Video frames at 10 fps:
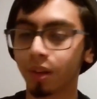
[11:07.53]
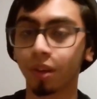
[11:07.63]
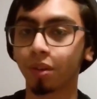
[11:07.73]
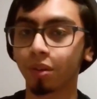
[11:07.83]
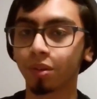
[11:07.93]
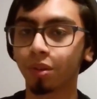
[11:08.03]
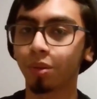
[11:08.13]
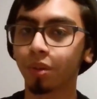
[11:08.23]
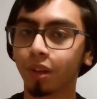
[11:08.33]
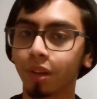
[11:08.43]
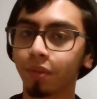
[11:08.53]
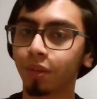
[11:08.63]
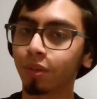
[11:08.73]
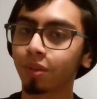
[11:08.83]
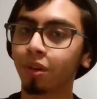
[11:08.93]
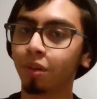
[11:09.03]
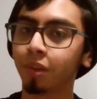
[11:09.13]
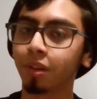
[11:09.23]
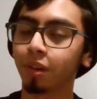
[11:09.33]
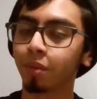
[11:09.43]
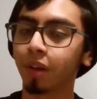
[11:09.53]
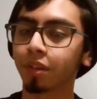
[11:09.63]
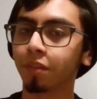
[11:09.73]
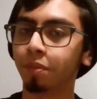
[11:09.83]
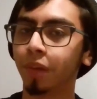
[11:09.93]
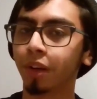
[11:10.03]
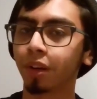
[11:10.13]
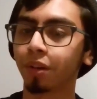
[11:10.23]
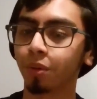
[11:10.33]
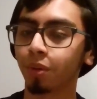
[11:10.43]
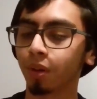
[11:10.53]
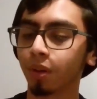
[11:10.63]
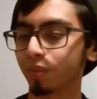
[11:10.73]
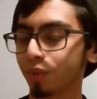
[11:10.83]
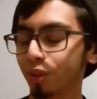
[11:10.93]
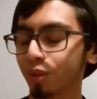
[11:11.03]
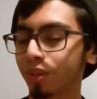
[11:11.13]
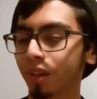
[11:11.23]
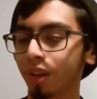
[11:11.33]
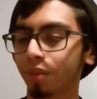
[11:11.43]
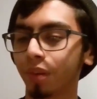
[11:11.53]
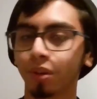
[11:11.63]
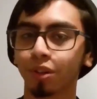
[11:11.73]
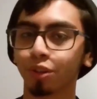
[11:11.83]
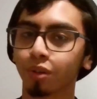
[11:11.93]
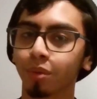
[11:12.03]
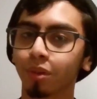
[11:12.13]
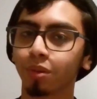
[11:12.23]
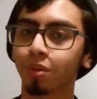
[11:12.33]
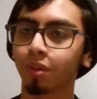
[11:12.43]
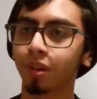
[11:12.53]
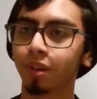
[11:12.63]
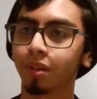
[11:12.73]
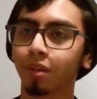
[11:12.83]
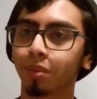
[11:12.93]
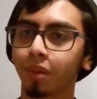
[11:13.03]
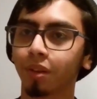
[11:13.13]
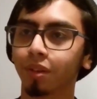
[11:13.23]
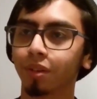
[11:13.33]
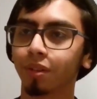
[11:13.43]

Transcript: And also, if you call me a massive bigot or you say I'm very discriminatory about